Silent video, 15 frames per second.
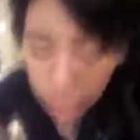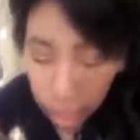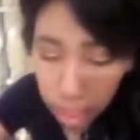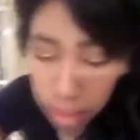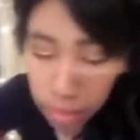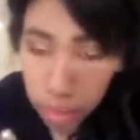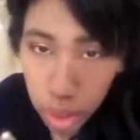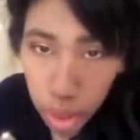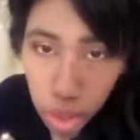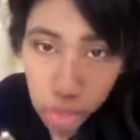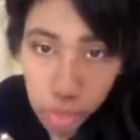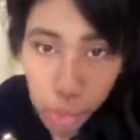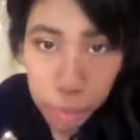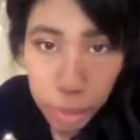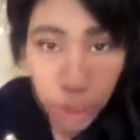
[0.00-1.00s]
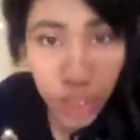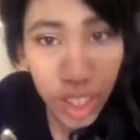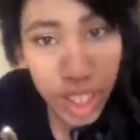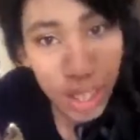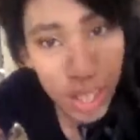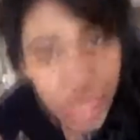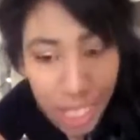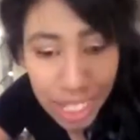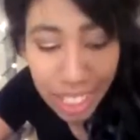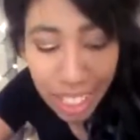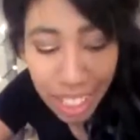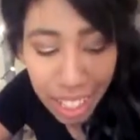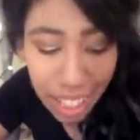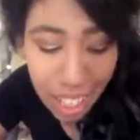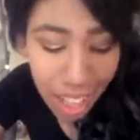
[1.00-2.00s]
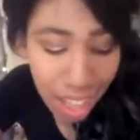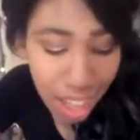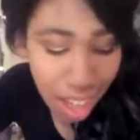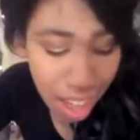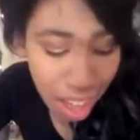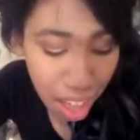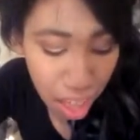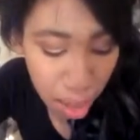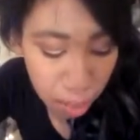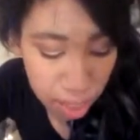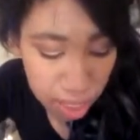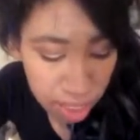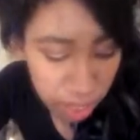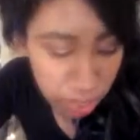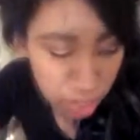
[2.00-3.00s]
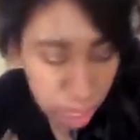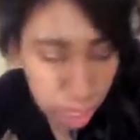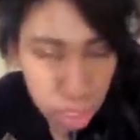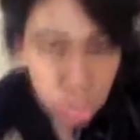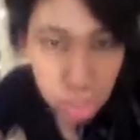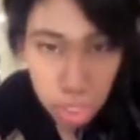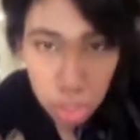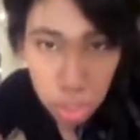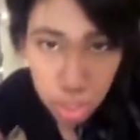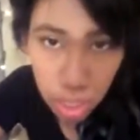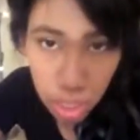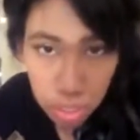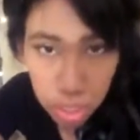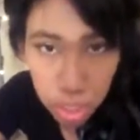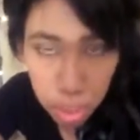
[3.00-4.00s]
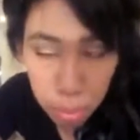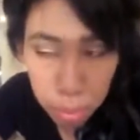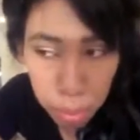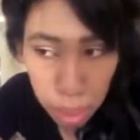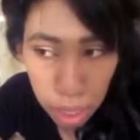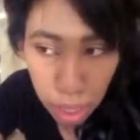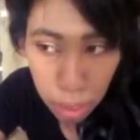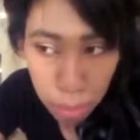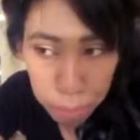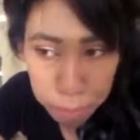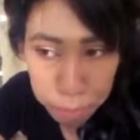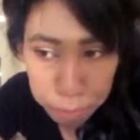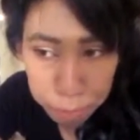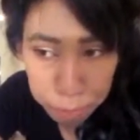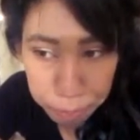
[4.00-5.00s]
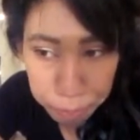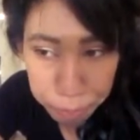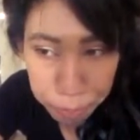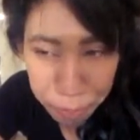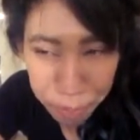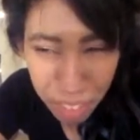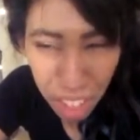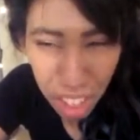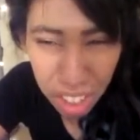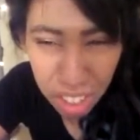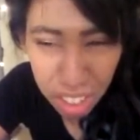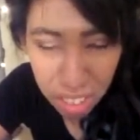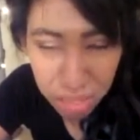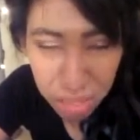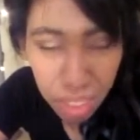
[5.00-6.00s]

a video where my face wasn't in it. um, I just have to kind of do intro and outro, but I don't know.